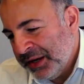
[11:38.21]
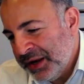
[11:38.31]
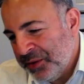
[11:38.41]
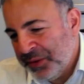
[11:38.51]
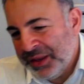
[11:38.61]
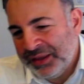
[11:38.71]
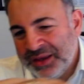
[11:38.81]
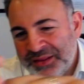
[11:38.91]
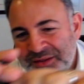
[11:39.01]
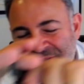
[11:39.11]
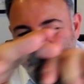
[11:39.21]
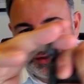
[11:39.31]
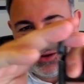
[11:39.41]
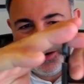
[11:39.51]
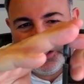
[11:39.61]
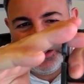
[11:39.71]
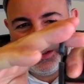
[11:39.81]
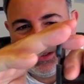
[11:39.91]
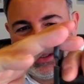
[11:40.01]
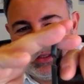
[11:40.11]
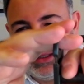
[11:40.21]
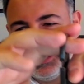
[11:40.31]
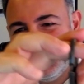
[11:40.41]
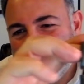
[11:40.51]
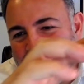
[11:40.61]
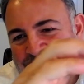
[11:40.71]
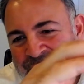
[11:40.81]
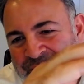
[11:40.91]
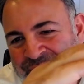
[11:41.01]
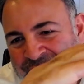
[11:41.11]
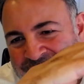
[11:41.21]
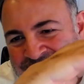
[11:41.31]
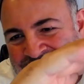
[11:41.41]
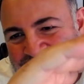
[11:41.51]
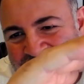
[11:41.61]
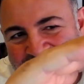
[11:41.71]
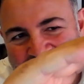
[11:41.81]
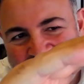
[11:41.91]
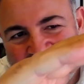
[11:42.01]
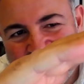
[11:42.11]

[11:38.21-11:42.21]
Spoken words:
Now, when I cut the cigar, I don't know if you could see that.